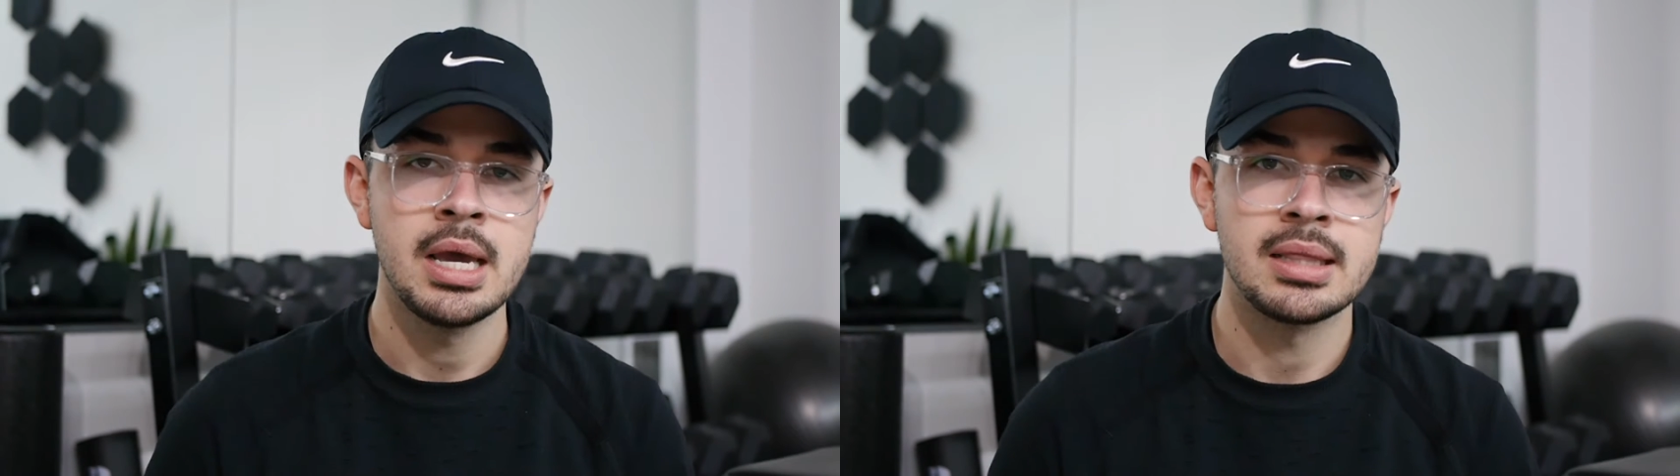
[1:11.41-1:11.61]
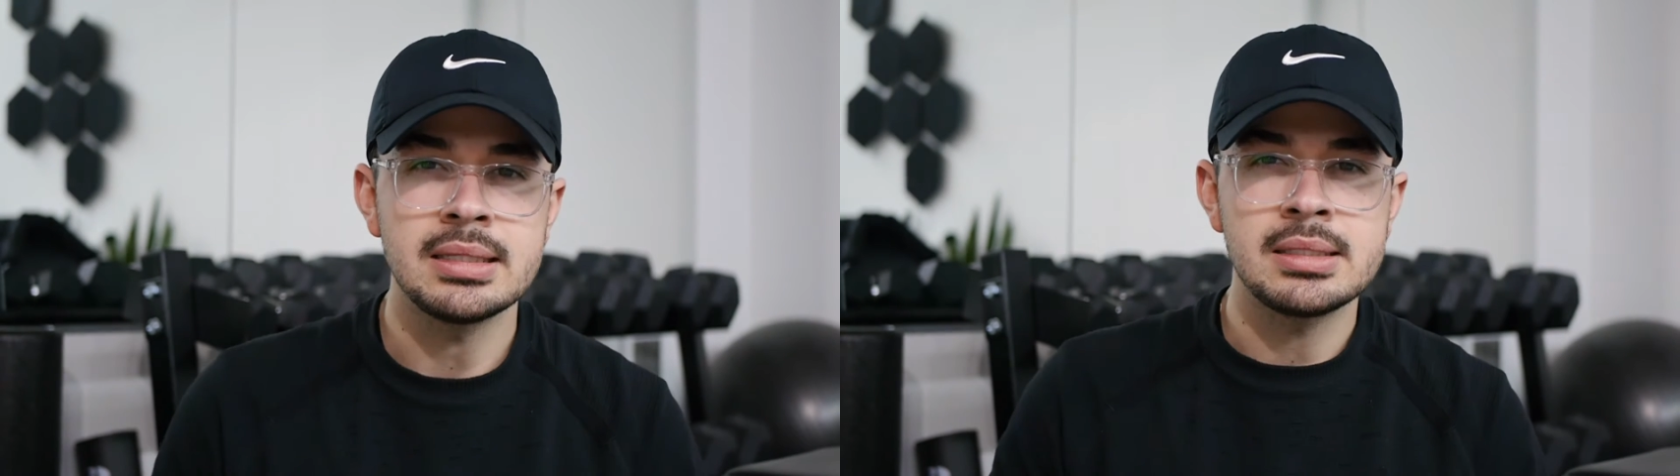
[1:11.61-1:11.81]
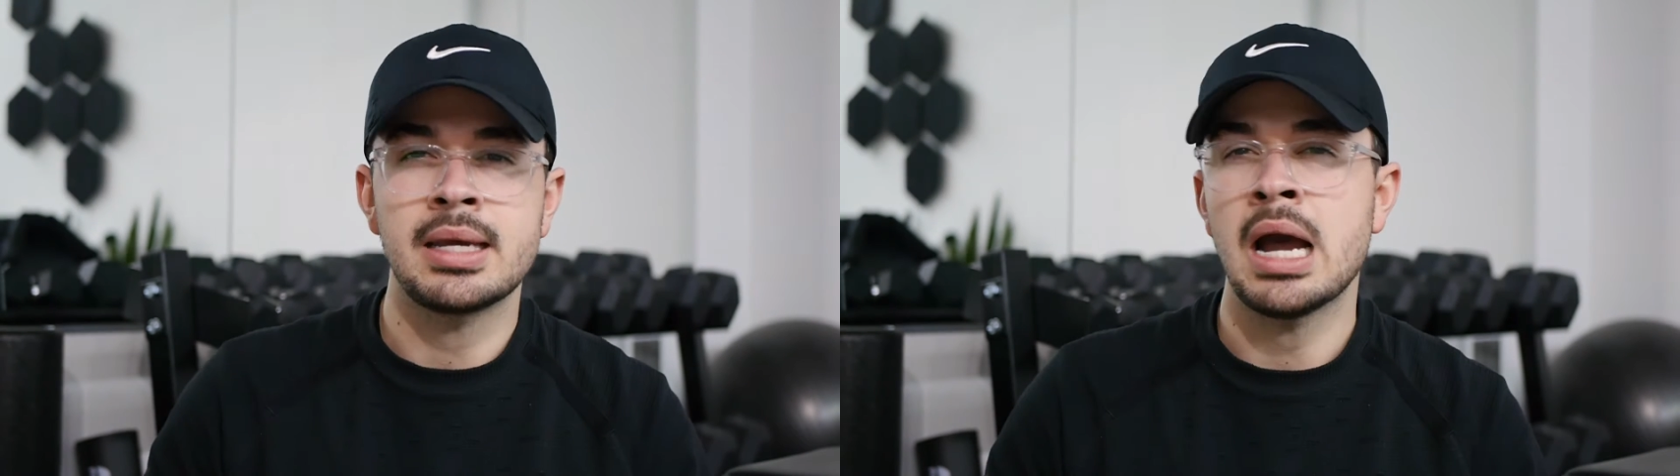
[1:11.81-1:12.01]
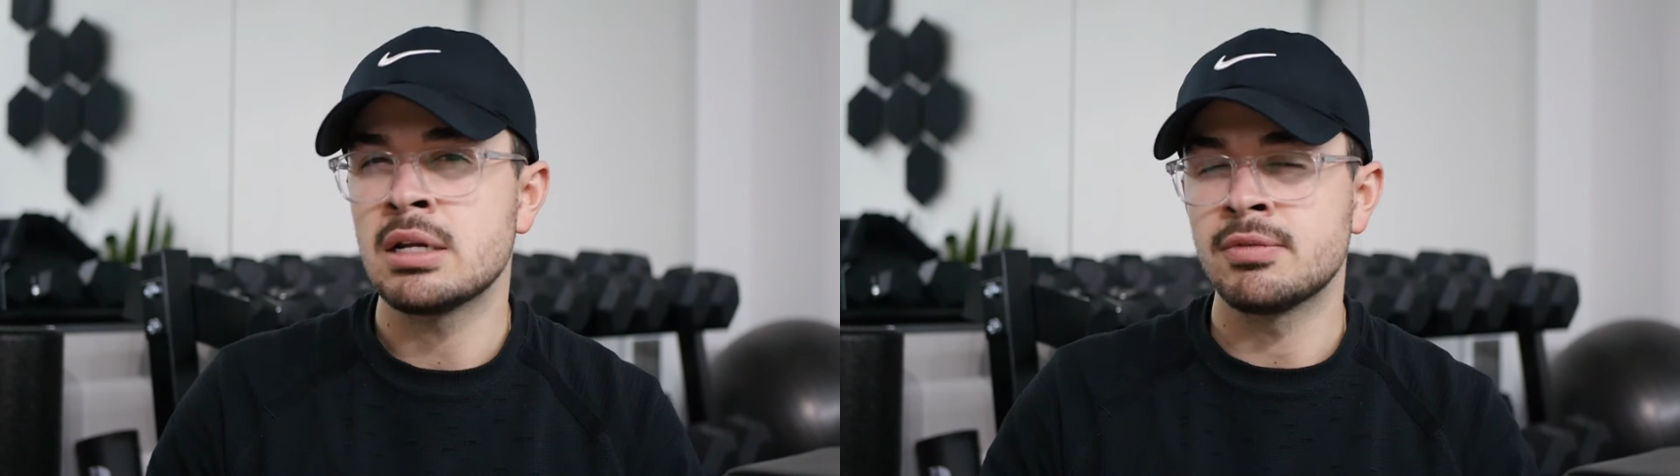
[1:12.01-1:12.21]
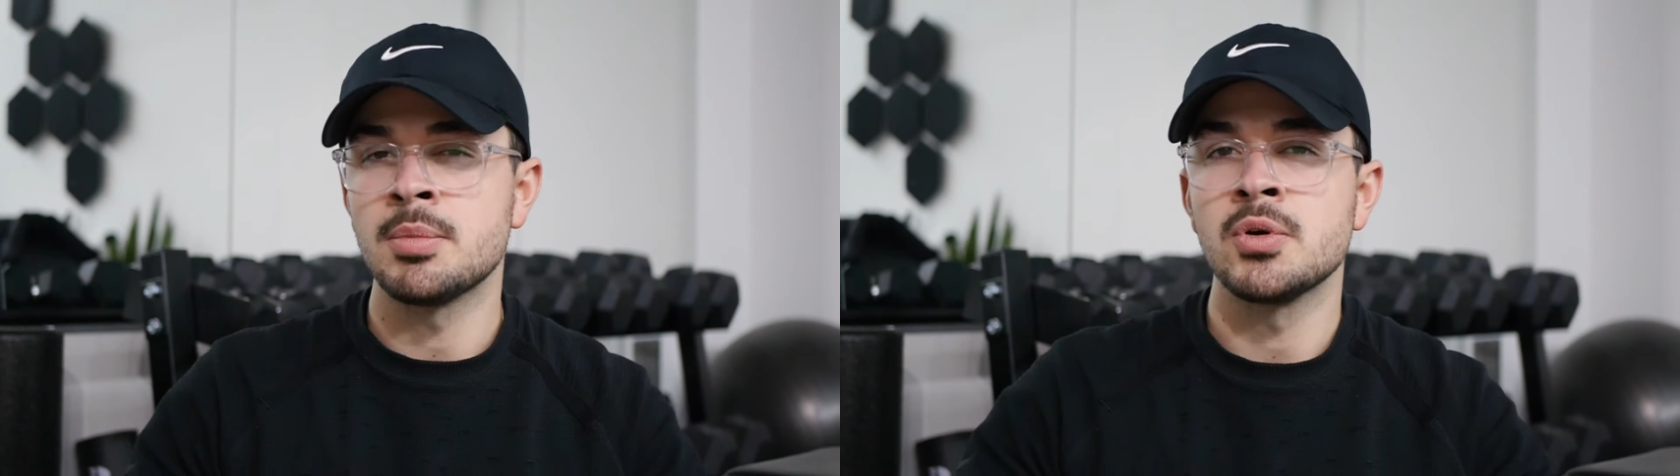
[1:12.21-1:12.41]
That's kind
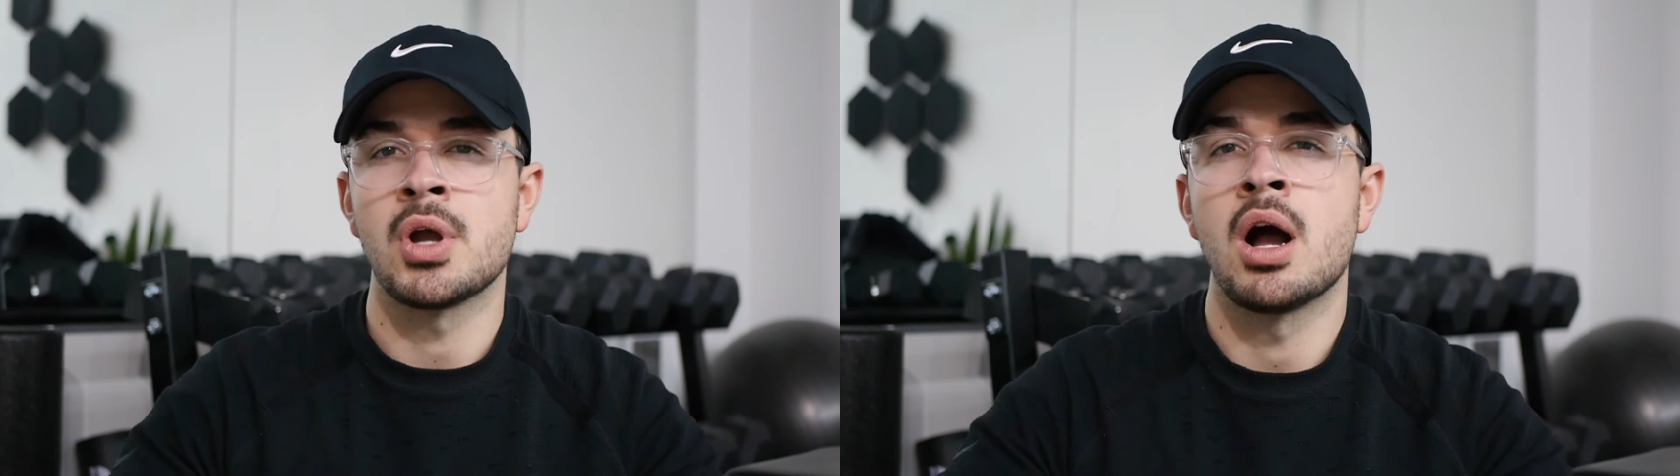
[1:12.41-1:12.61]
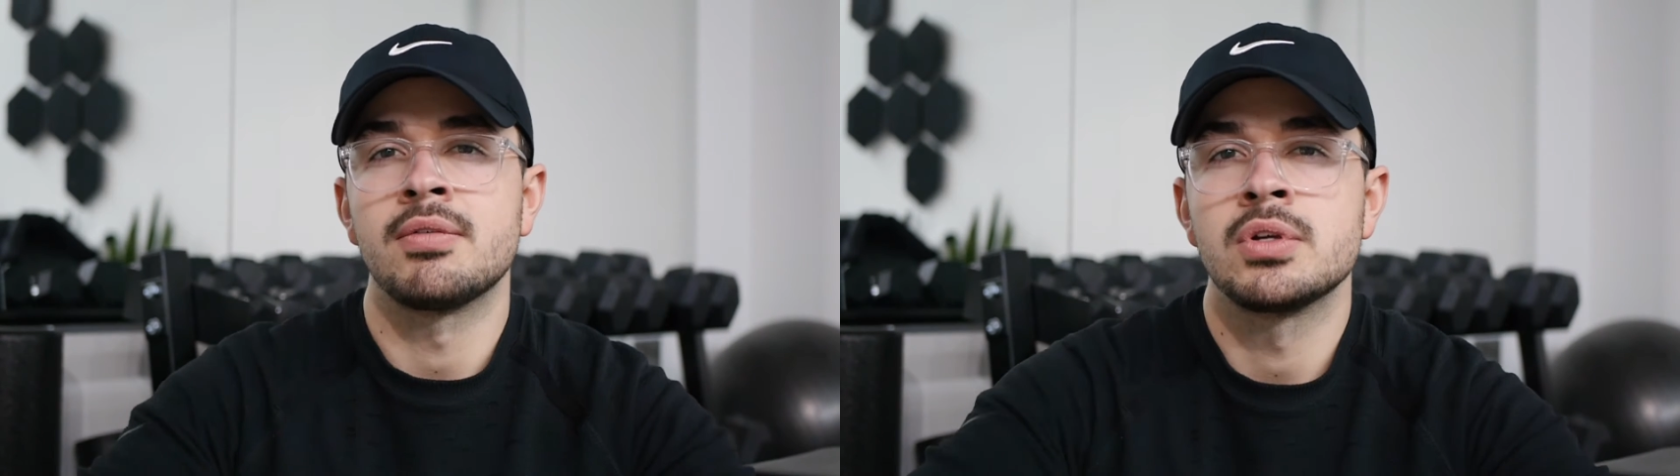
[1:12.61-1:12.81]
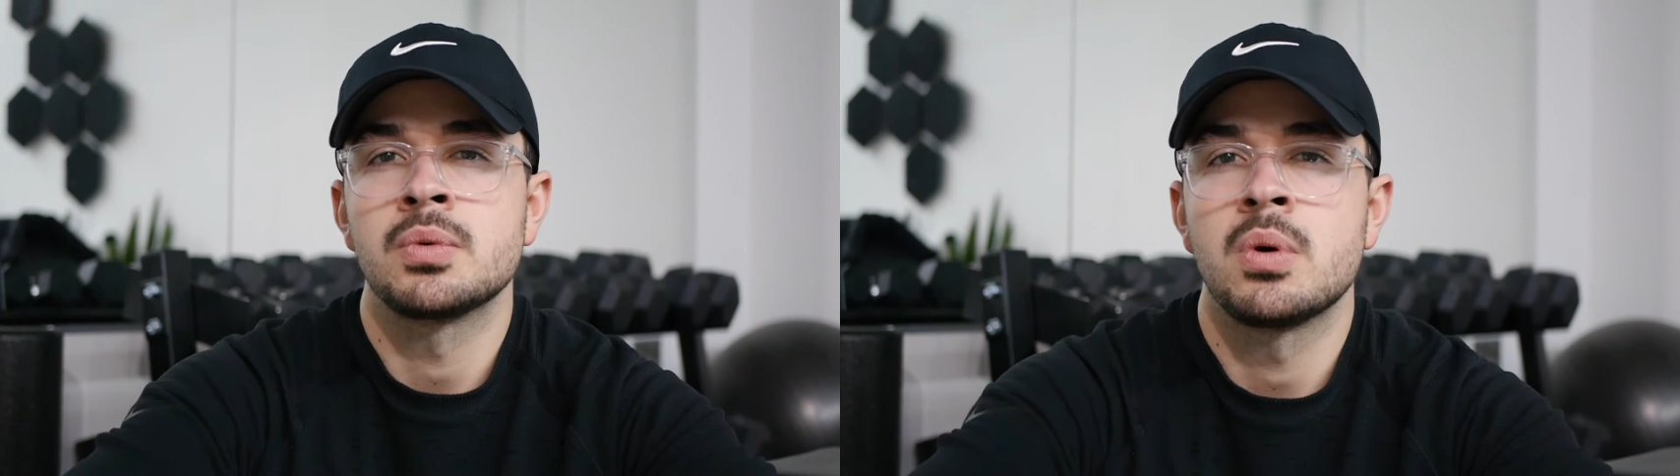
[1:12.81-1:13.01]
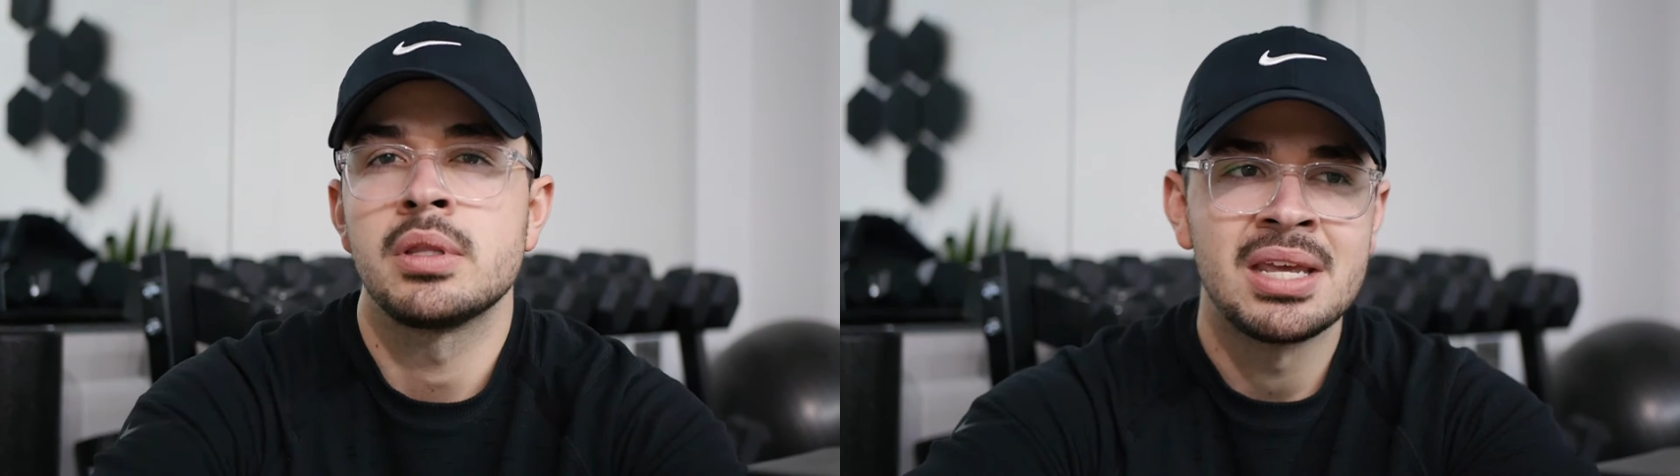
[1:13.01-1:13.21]
of the most obvious one.